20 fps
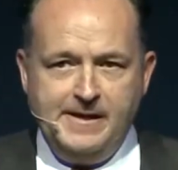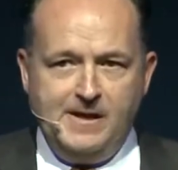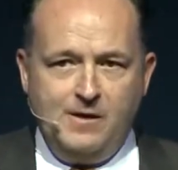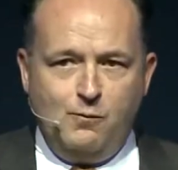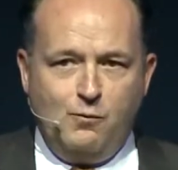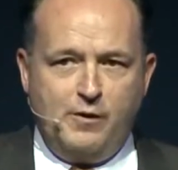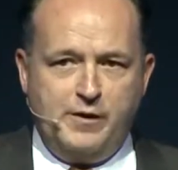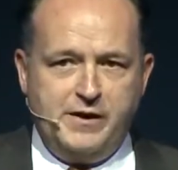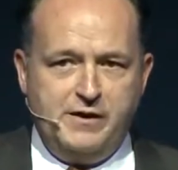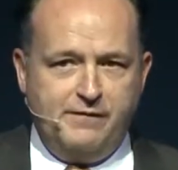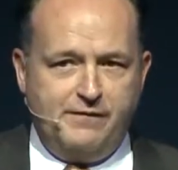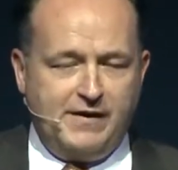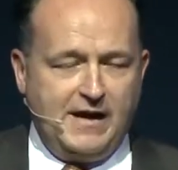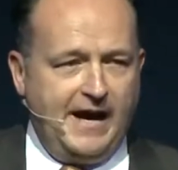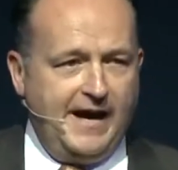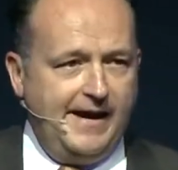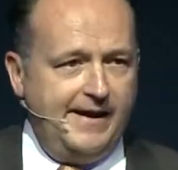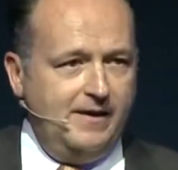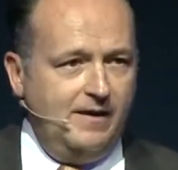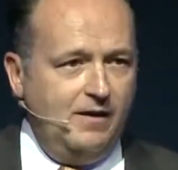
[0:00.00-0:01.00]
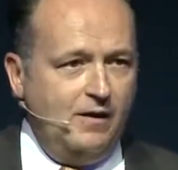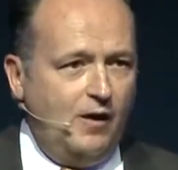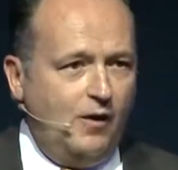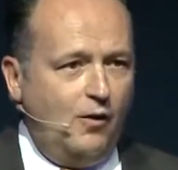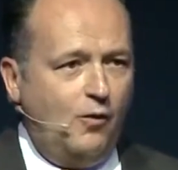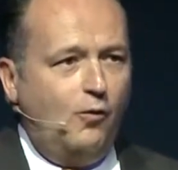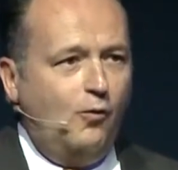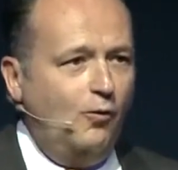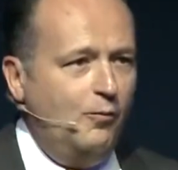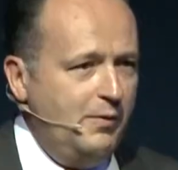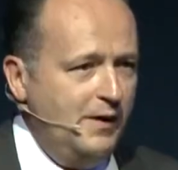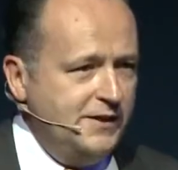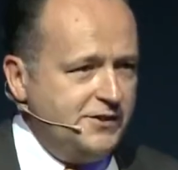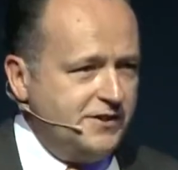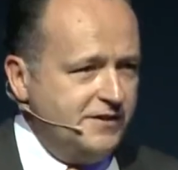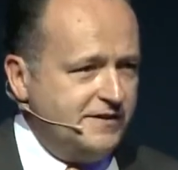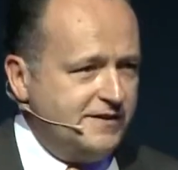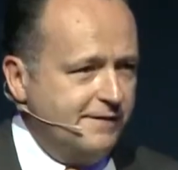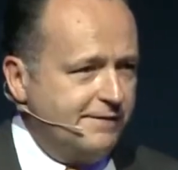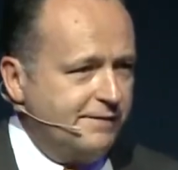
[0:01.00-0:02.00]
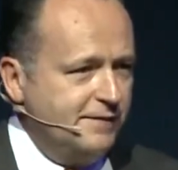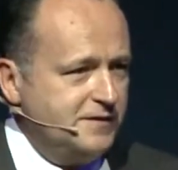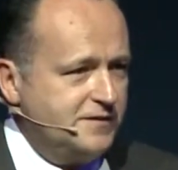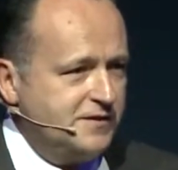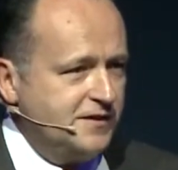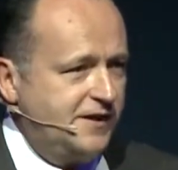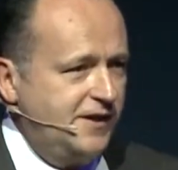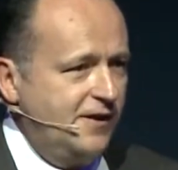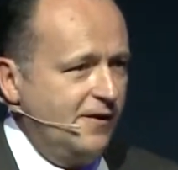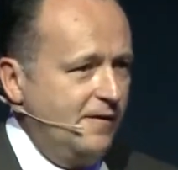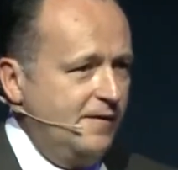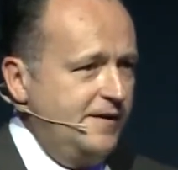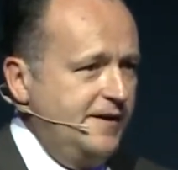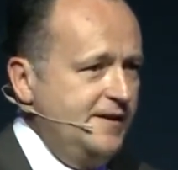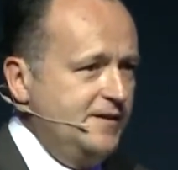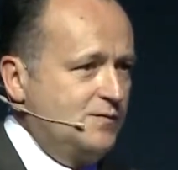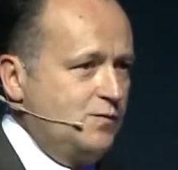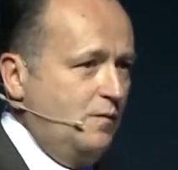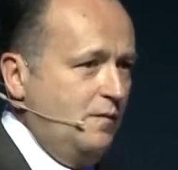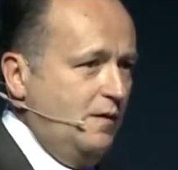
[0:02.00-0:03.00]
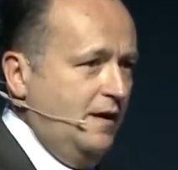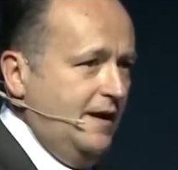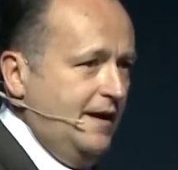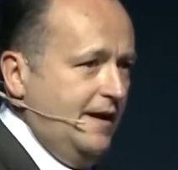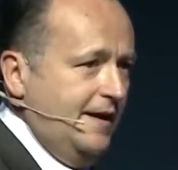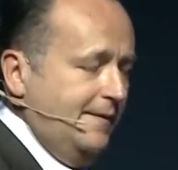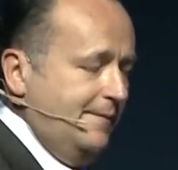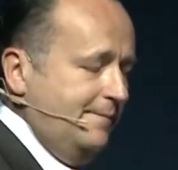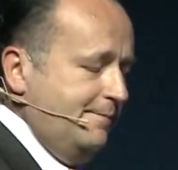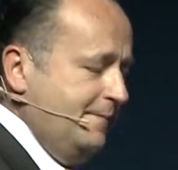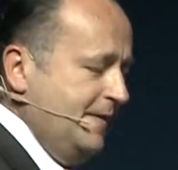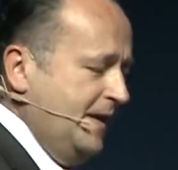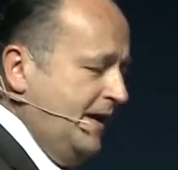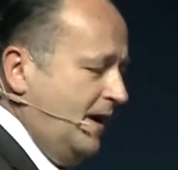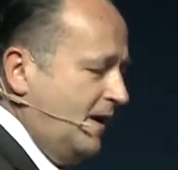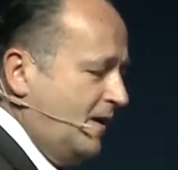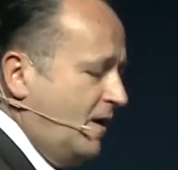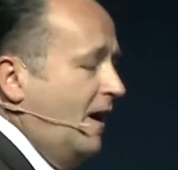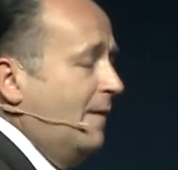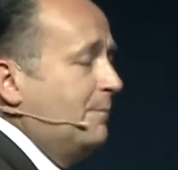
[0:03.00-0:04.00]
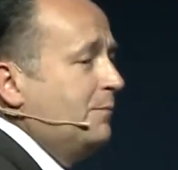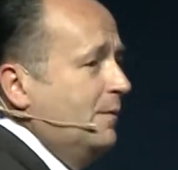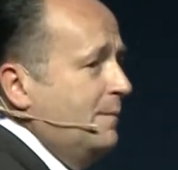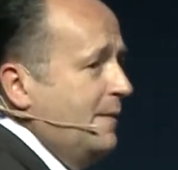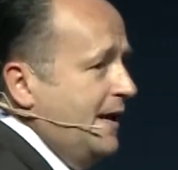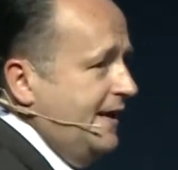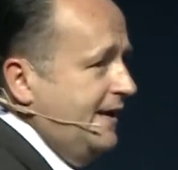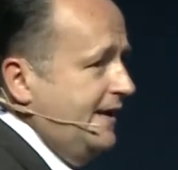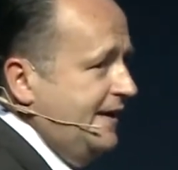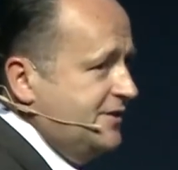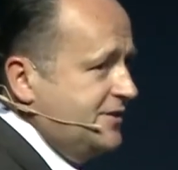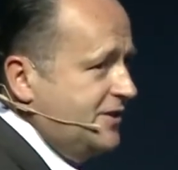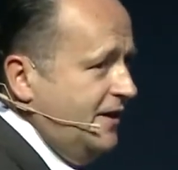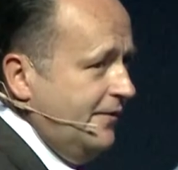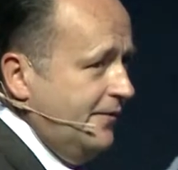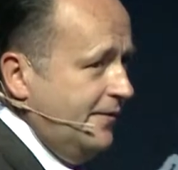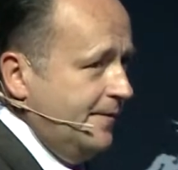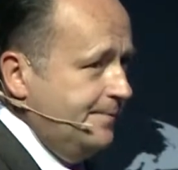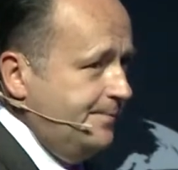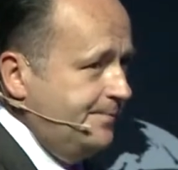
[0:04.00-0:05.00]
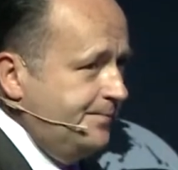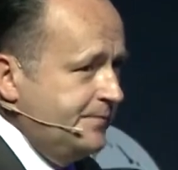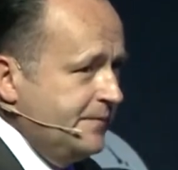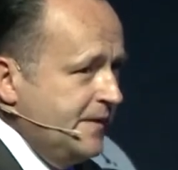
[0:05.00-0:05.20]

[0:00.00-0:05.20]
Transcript: where you've got a whole bunch of different securities complementing each other.